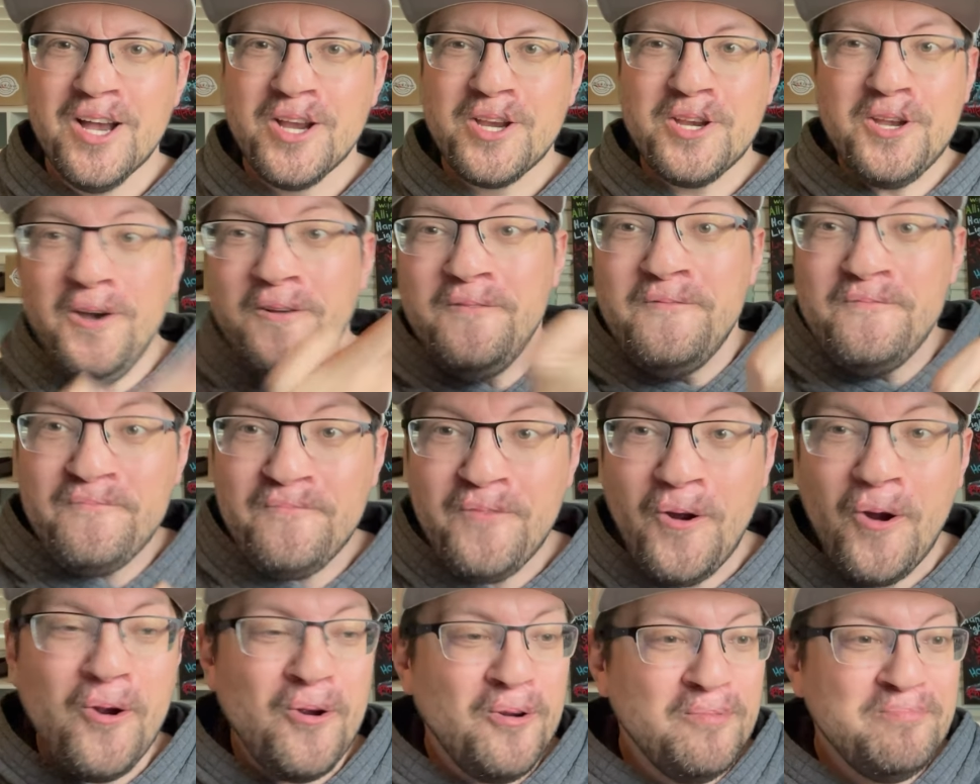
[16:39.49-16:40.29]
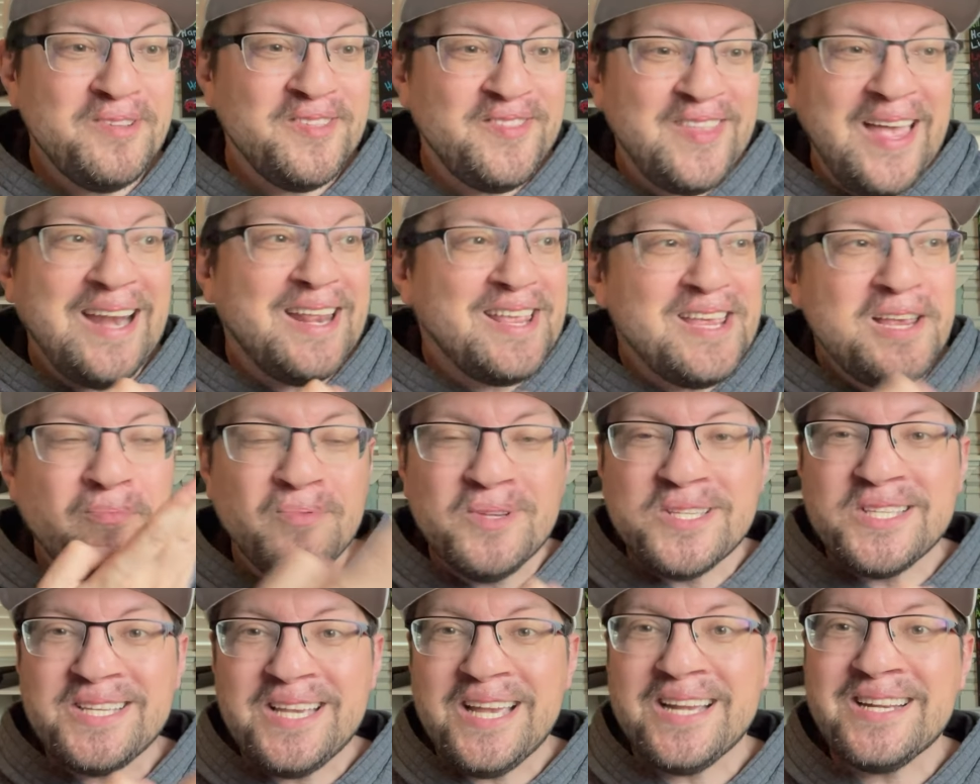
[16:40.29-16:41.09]
confirmed that he
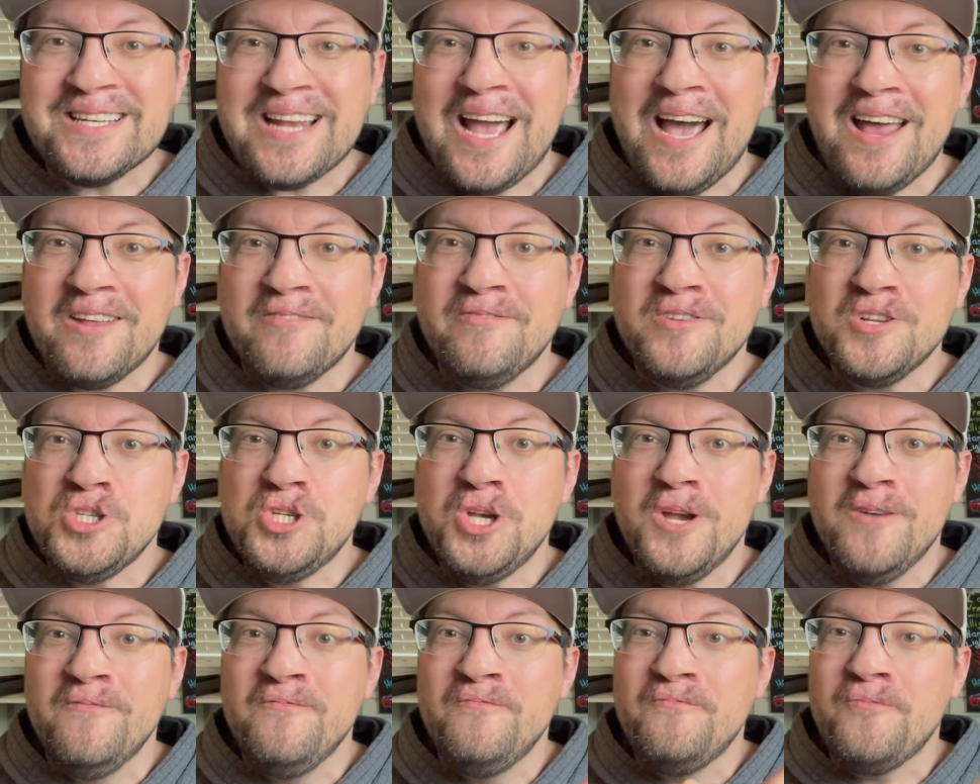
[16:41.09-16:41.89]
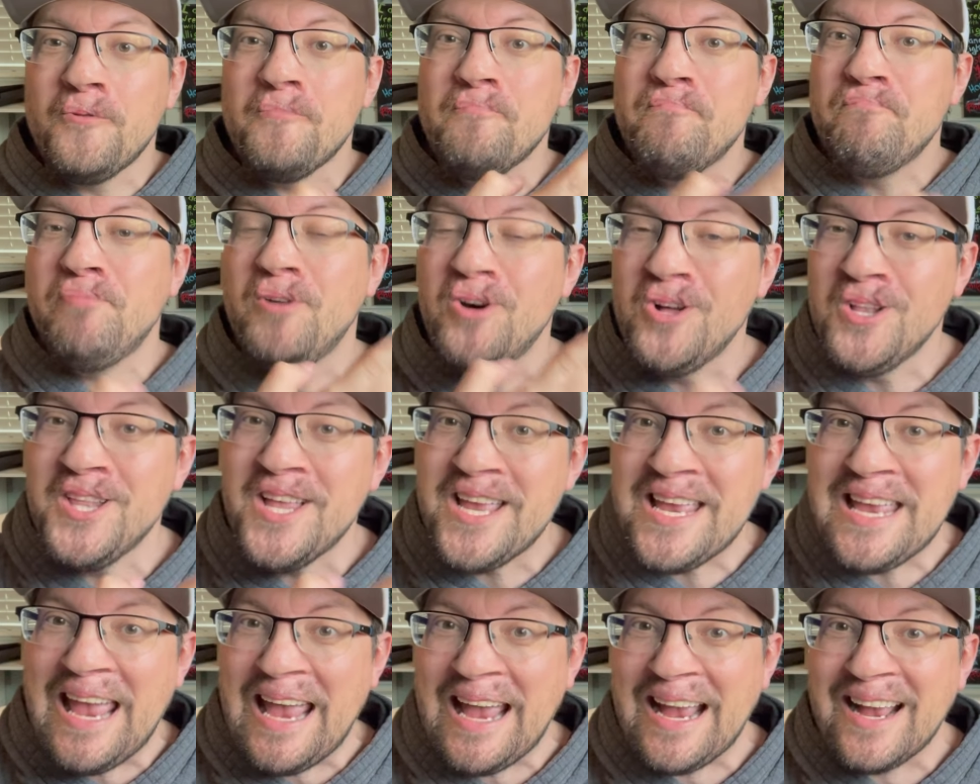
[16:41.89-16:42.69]
was kicked out of a gym for
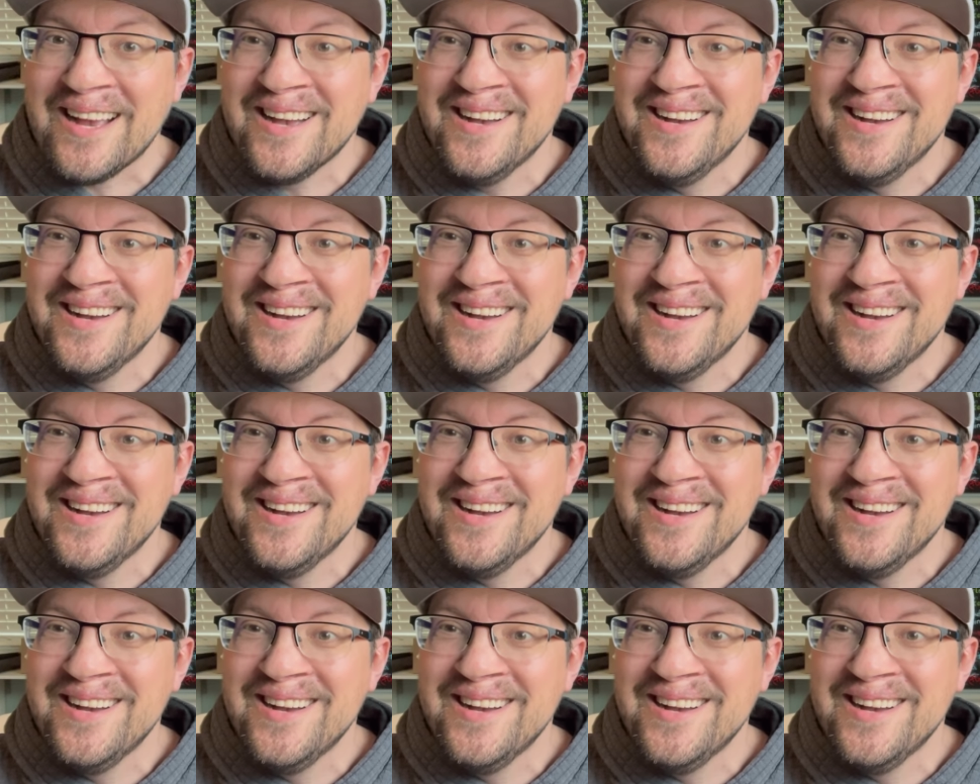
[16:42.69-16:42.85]
bullying.